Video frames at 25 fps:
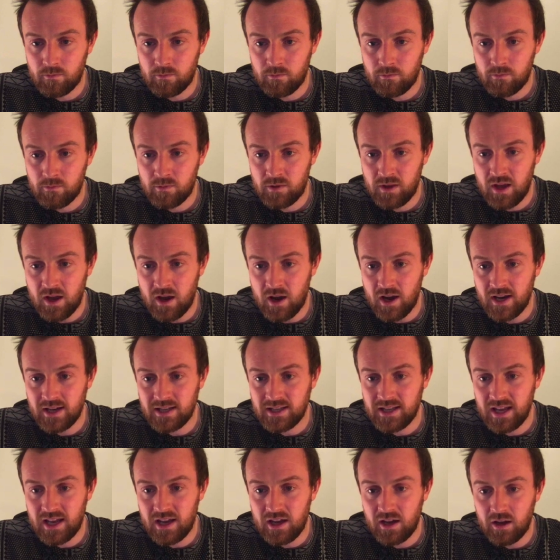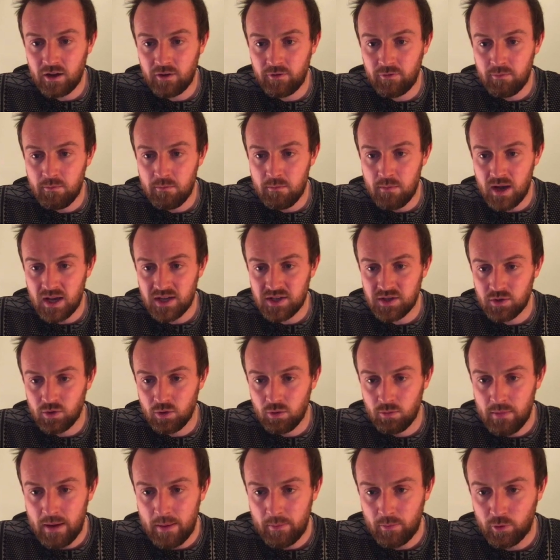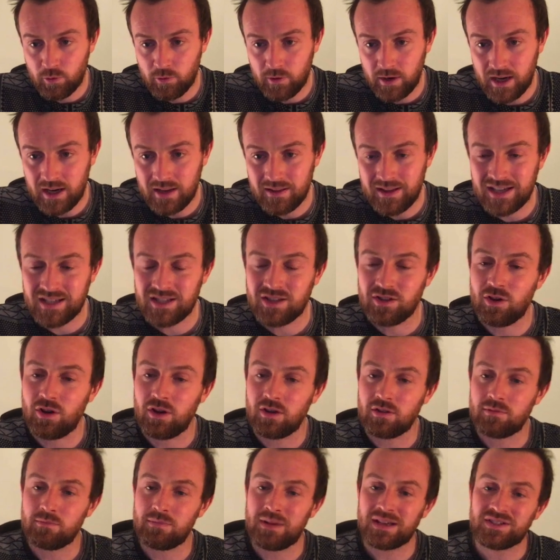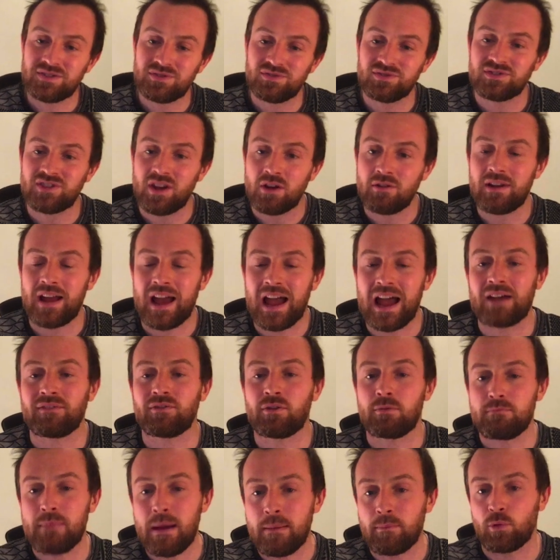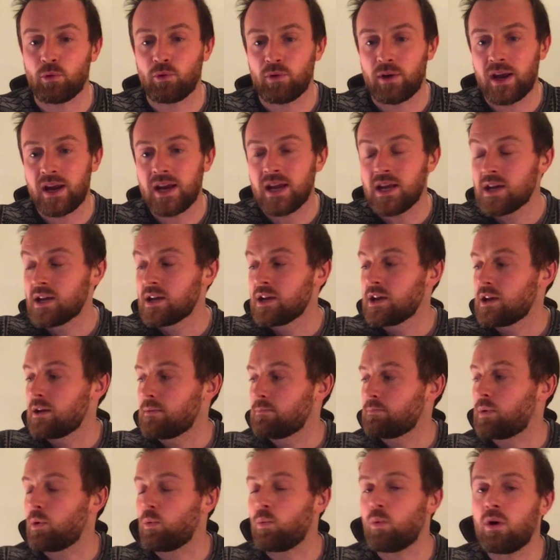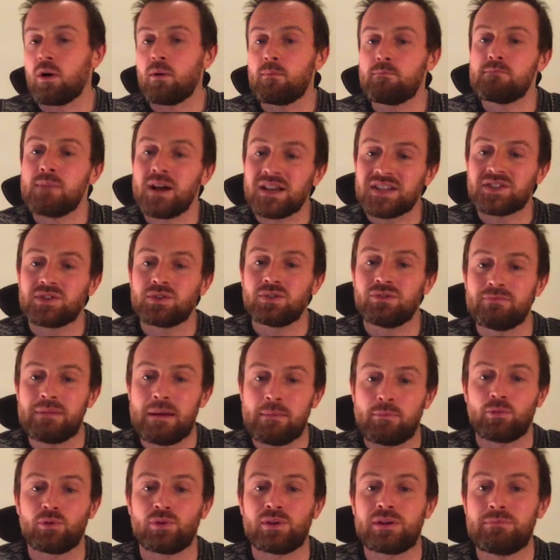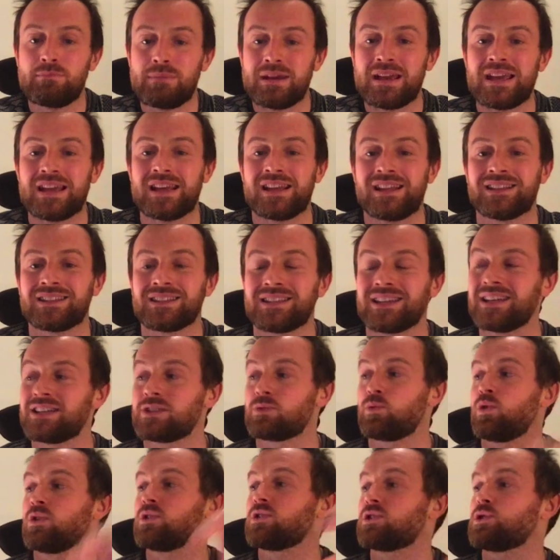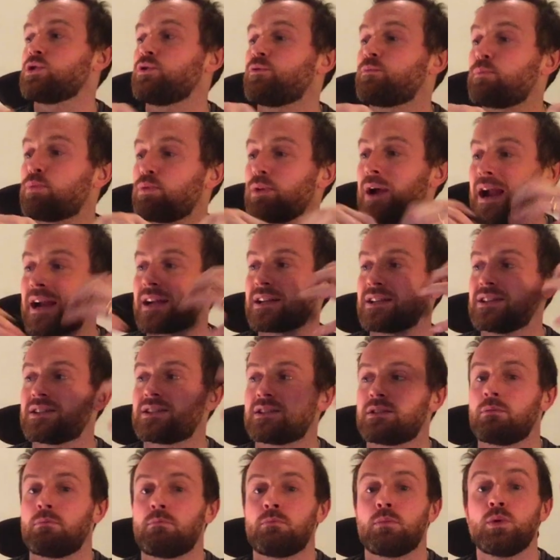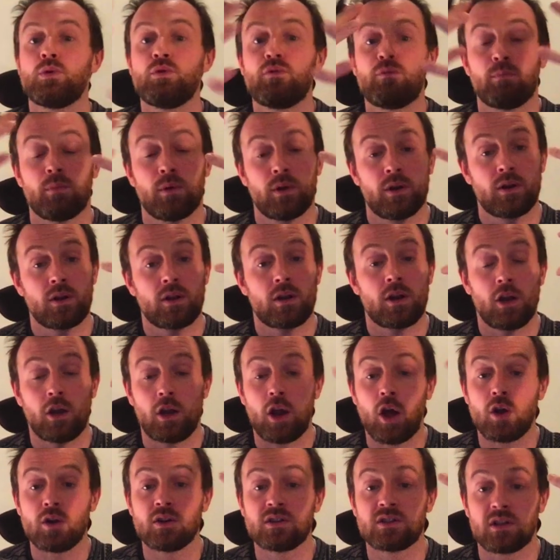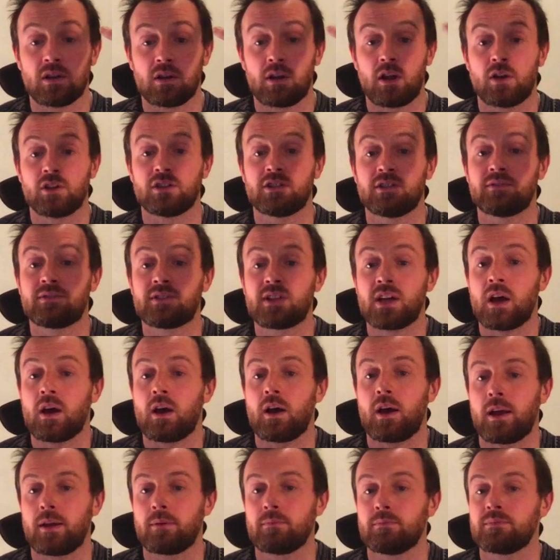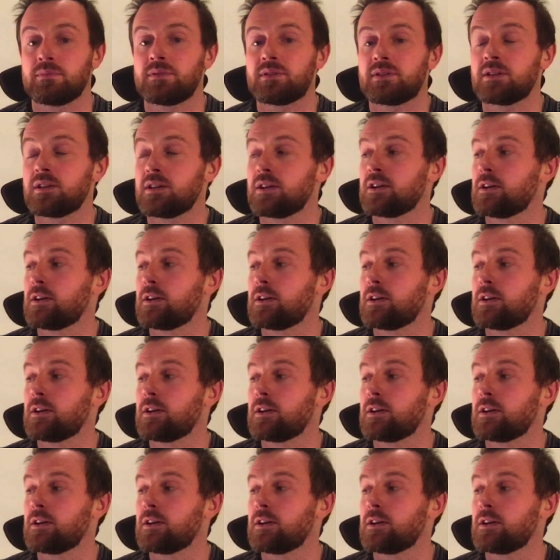the idea of muscle memory, that's not, muscles don't have a memory, but what muscle memory means is once you've practiced a movement loads and loads of times,